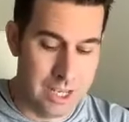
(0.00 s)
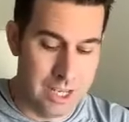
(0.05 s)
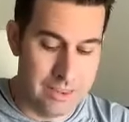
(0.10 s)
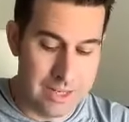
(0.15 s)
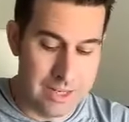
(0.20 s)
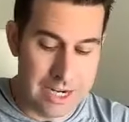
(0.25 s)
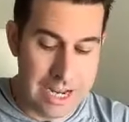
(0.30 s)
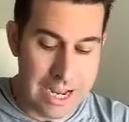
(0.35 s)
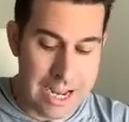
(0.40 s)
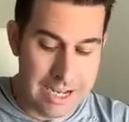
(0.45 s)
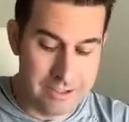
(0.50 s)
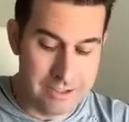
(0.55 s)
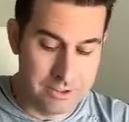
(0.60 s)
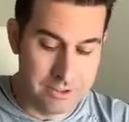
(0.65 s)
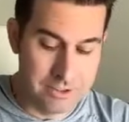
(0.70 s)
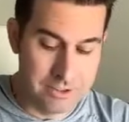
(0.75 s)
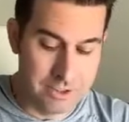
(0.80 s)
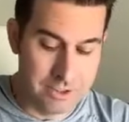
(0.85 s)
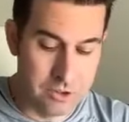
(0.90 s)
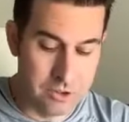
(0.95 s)
and then I
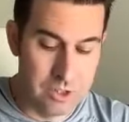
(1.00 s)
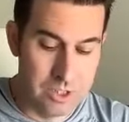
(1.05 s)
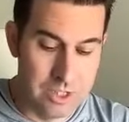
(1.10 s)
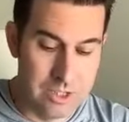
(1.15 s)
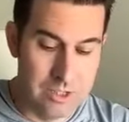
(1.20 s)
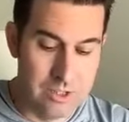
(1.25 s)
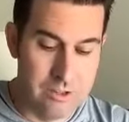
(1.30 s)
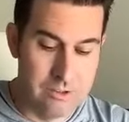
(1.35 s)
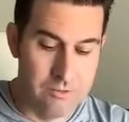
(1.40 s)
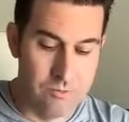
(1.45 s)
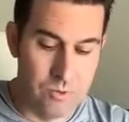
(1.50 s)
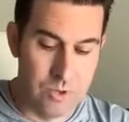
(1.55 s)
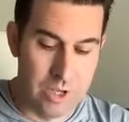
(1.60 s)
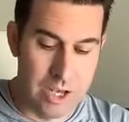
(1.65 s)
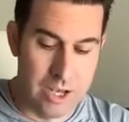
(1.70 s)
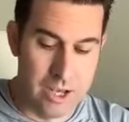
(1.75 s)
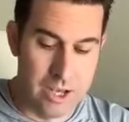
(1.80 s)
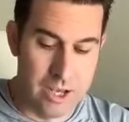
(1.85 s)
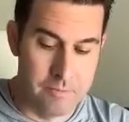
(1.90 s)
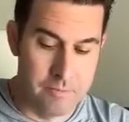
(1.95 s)
ask you,
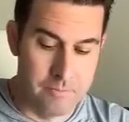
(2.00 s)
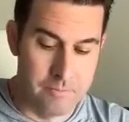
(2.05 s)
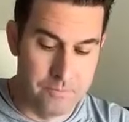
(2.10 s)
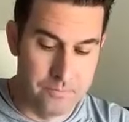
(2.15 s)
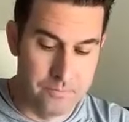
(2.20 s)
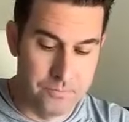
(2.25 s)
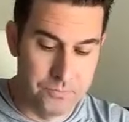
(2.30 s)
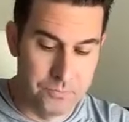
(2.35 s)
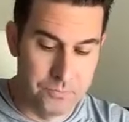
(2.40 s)
um,